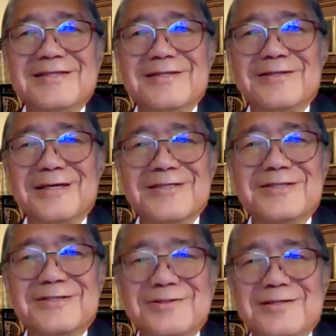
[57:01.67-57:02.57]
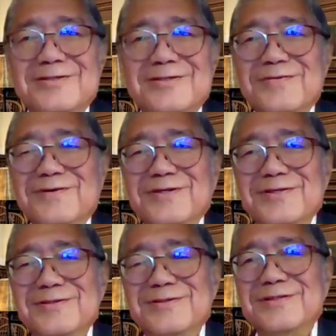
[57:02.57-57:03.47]
And thanks to the two of
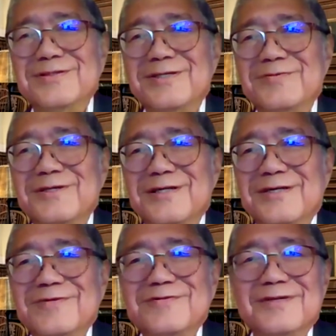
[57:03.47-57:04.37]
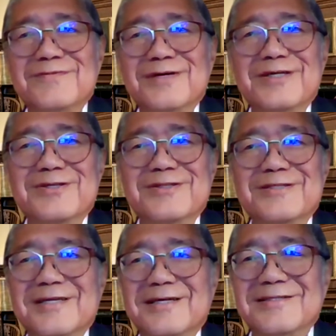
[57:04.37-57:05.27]
you, we're off to a very good
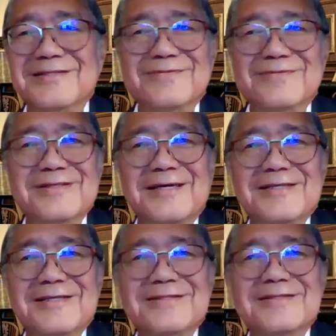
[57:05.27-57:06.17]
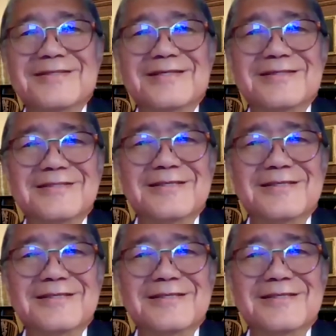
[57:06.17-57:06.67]
start, a fantastic start.